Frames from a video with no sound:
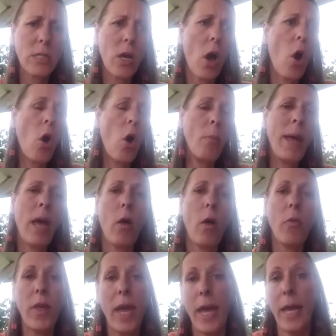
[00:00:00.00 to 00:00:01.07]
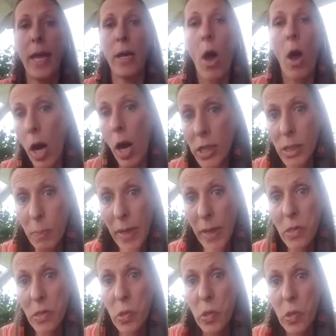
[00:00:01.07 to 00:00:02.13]
home health and
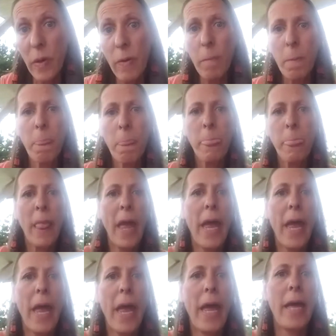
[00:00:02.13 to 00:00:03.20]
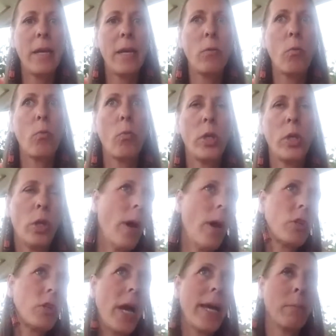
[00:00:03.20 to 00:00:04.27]
hospice. And when you have
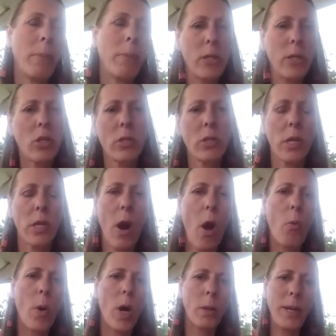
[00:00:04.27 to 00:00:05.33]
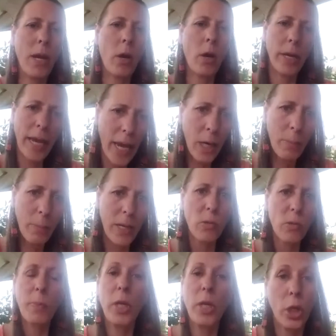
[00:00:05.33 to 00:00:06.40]
dying patients that all want to be on
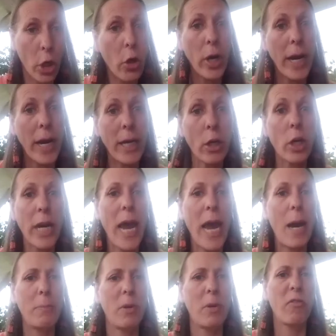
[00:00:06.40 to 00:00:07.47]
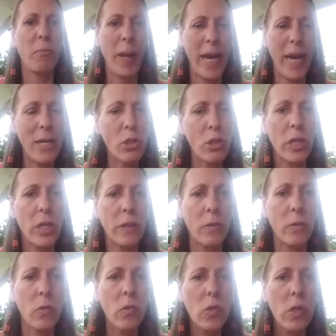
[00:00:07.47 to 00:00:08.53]
cannabis, but you're at your cap of
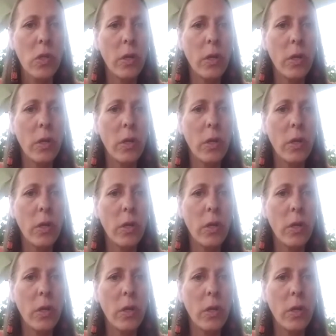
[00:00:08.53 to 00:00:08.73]
patients,